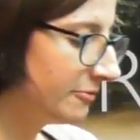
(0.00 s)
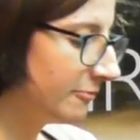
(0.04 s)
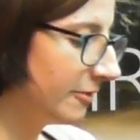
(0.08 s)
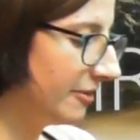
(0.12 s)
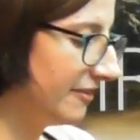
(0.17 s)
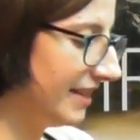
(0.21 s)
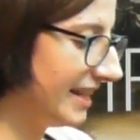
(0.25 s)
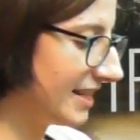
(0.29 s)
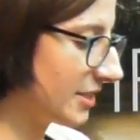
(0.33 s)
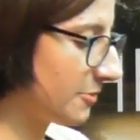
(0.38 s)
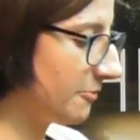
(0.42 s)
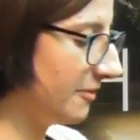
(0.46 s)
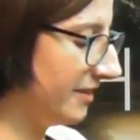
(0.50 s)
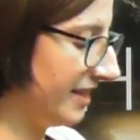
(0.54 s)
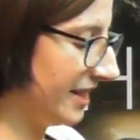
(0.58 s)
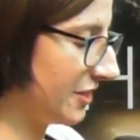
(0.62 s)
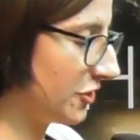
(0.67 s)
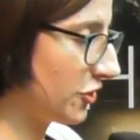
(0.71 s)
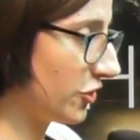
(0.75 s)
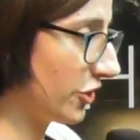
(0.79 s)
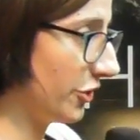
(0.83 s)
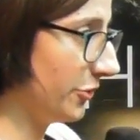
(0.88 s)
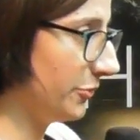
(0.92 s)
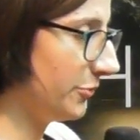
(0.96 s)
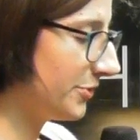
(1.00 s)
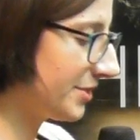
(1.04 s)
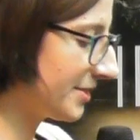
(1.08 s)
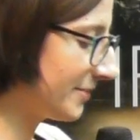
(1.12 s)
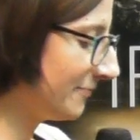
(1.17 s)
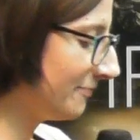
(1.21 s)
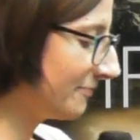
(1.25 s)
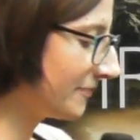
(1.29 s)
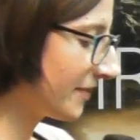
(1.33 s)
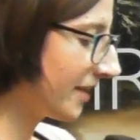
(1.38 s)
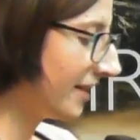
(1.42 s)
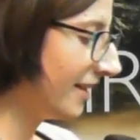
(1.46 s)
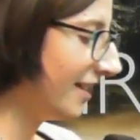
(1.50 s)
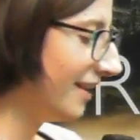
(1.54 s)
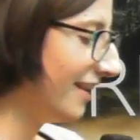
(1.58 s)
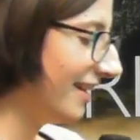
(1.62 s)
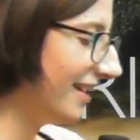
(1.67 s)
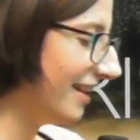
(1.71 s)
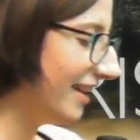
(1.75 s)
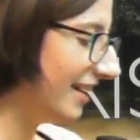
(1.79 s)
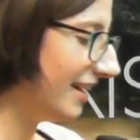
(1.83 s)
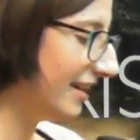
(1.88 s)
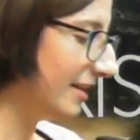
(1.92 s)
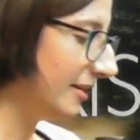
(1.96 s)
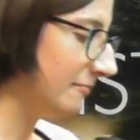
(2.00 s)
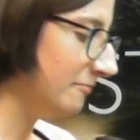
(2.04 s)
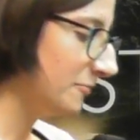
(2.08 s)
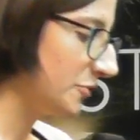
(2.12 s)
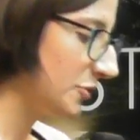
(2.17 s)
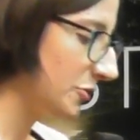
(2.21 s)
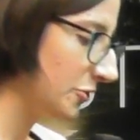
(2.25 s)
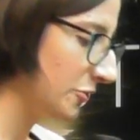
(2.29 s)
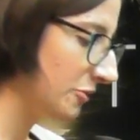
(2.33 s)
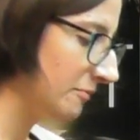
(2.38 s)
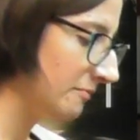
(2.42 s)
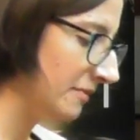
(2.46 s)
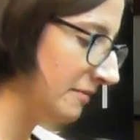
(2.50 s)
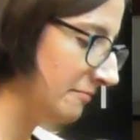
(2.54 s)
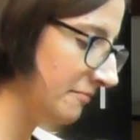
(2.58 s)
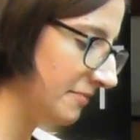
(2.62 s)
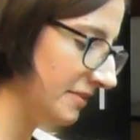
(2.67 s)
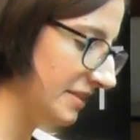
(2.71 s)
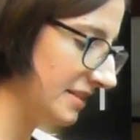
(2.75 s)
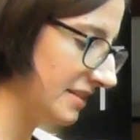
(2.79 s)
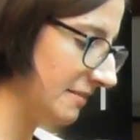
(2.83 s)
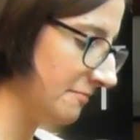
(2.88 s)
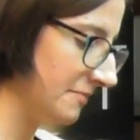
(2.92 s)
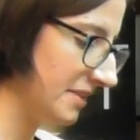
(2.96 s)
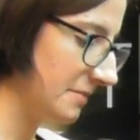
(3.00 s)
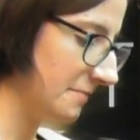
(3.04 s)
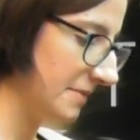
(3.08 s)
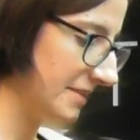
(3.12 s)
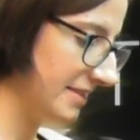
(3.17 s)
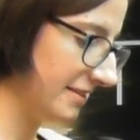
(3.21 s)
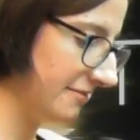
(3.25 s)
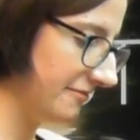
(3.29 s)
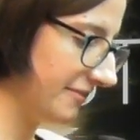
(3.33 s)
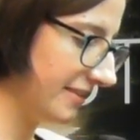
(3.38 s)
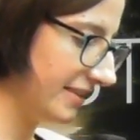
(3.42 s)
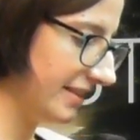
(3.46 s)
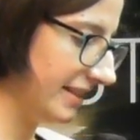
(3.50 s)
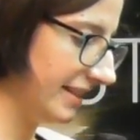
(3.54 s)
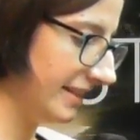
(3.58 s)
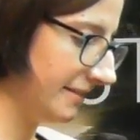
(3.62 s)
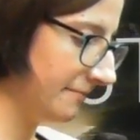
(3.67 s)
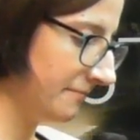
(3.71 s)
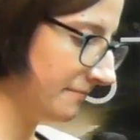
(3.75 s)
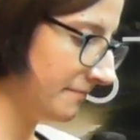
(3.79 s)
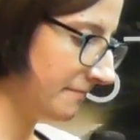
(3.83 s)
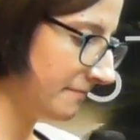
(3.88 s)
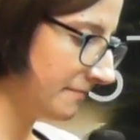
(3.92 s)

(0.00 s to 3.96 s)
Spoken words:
Well, that's when I chose. Do you remember something specifically?